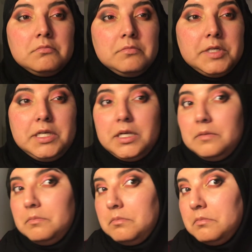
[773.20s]
We did
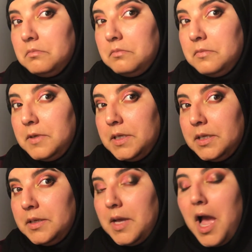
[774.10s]
it. We
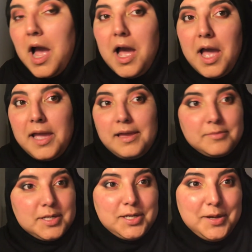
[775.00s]
did it. I
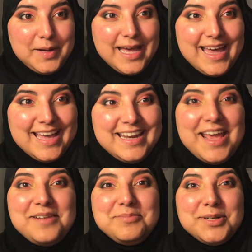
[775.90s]
am going to go ahead
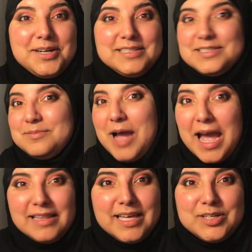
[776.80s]
and put on some
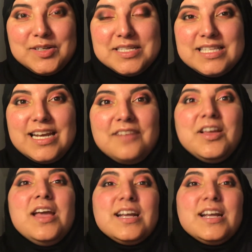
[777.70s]
eyeliner and stuff